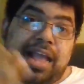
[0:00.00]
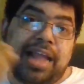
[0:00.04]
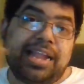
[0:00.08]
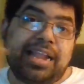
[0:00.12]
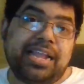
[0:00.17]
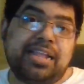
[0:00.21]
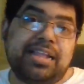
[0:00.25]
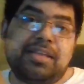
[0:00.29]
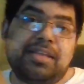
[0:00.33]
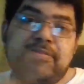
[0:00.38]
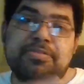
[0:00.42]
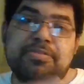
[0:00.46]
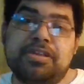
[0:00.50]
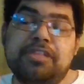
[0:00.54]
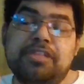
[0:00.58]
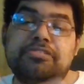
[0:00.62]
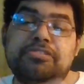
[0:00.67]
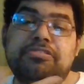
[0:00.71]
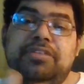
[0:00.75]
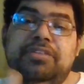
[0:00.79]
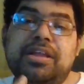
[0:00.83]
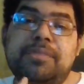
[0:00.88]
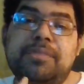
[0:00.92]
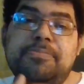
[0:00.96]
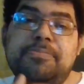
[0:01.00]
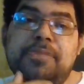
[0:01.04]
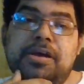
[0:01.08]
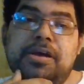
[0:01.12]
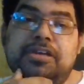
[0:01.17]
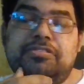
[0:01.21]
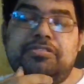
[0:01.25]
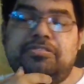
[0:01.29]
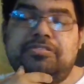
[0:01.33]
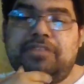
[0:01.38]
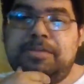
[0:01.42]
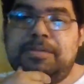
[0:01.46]
I think it was under ten
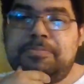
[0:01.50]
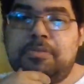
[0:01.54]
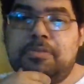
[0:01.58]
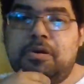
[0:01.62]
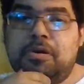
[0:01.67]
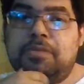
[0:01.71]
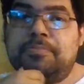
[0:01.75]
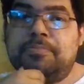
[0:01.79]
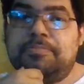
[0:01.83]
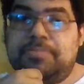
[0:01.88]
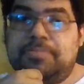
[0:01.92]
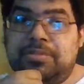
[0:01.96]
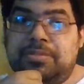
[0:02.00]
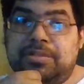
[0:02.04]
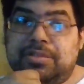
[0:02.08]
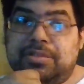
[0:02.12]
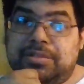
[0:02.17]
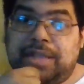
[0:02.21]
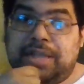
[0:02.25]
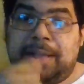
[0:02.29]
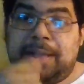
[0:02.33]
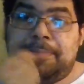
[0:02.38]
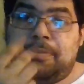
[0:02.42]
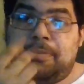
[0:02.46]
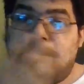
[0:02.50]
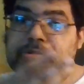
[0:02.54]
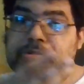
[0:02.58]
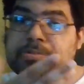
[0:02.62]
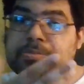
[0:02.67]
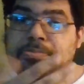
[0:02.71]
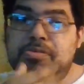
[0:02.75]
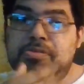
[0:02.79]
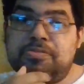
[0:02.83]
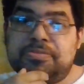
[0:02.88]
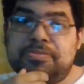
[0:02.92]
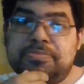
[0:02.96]
bucks, so I bought, I
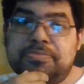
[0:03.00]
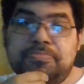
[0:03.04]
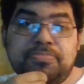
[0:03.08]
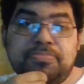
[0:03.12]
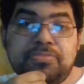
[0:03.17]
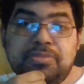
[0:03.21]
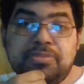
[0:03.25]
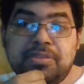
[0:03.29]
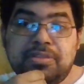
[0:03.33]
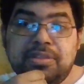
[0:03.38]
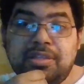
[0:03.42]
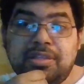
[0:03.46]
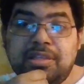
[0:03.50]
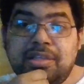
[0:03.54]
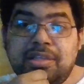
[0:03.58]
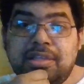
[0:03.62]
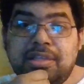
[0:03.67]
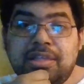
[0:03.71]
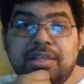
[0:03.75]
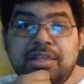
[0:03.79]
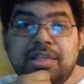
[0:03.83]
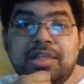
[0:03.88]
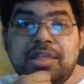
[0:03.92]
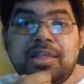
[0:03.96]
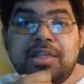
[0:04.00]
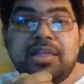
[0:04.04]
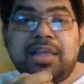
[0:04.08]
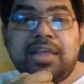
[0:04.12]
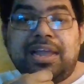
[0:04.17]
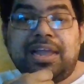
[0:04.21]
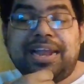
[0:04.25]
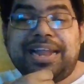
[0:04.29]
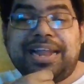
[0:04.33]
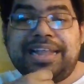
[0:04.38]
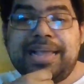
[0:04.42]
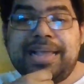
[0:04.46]
bought the movie,
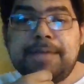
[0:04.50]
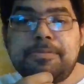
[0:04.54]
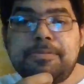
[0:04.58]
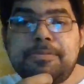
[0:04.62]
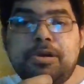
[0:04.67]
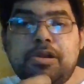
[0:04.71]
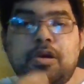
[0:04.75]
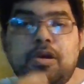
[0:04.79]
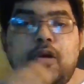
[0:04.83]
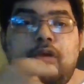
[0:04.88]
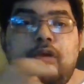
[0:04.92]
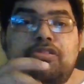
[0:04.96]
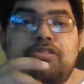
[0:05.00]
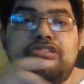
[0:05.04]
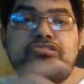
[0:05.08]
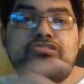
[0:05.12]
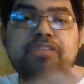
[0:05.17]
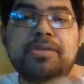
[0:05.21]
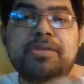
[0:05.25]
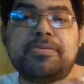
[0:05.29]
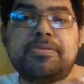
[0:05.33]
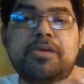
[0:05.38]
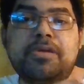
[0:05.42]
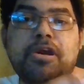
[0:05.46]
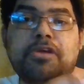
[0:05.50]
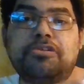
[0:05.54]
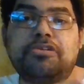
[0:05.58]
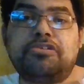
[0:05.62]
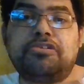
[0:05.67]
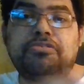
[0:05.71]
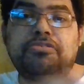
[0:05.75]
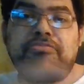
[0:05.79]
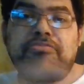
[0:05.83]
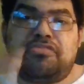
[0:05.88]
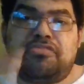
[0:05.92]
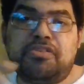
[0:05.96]
and I think I bought all the James
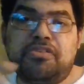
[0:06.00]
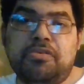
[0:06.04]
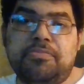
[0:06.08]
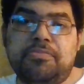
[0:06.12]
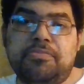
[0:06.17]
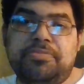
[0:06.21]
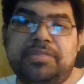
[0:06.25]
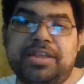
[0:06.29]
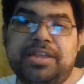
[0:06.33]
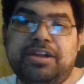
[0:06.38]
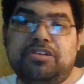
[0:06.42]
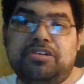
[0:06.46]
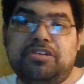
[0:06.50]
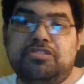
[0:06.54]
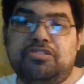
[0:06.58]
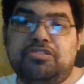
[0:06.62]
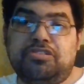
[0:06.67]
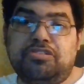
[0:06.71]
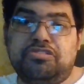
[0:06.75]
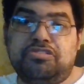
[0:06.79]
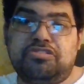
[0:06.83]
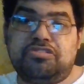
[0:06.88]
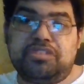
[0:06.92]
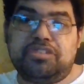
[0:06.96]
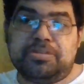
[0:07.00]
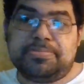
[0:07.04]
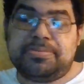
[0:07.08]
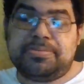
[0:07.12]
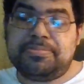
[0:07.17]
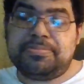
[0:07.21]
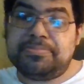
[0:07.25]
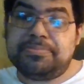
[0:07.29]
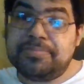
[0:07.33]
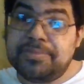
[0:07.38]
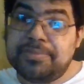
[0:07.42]
Gardner films that are dirt cheap.